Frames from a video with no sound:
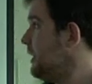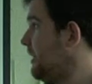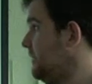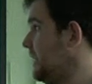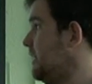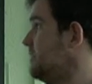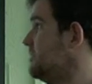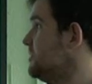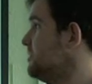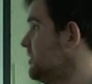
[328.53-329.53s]
Heavy
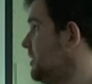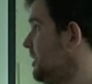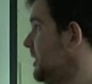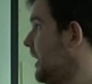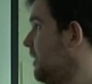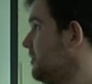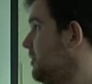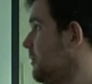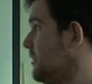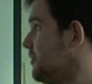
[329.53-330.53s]
hitters, unique counter,
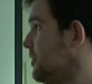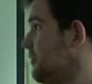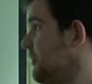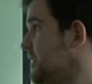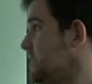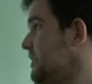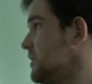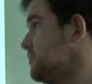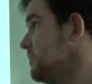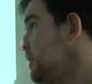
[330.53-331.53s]
quick time event
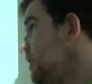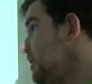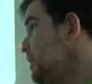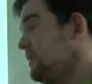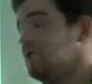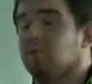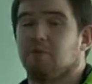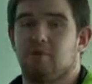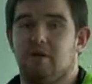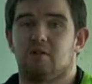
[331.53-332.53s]
system. I've some
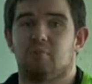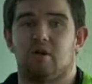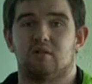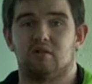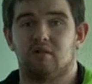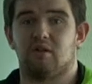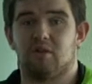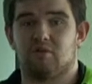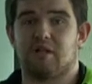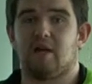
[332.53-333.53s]
experience boxing, so I can
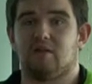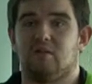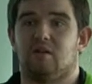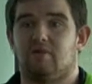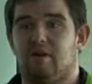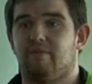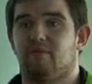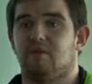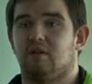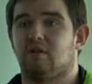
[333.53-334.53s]
use that as like a
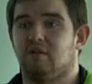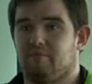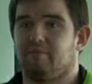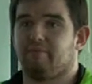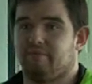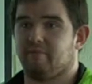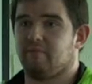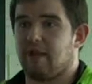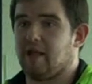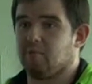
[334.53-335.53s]
reference like to
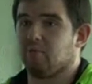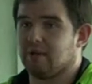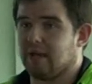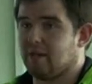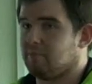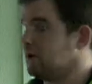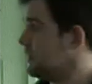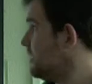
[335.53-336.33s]
help me with the game.